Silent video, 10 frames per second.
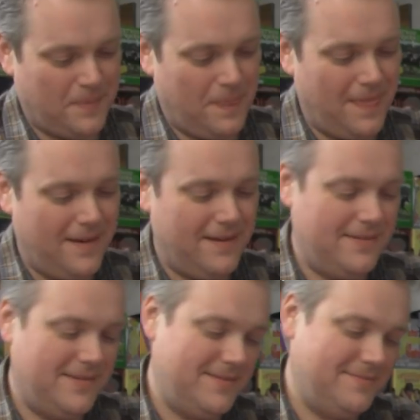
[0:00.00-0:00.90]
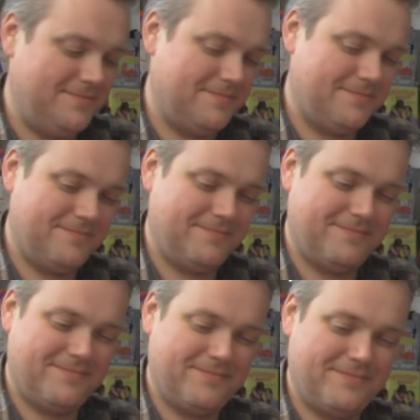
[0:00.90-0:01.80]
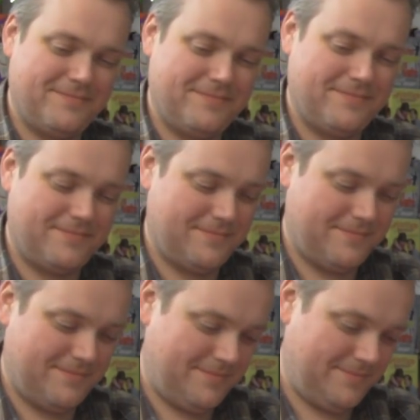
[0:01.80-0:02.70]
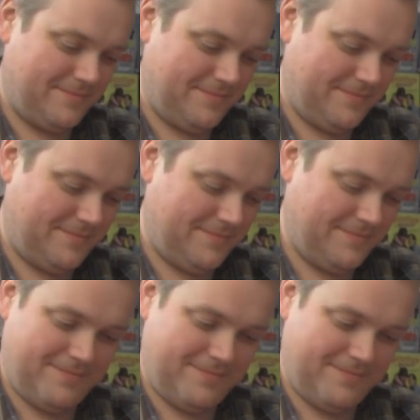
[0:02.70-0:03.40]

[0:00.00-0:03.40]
[no speech]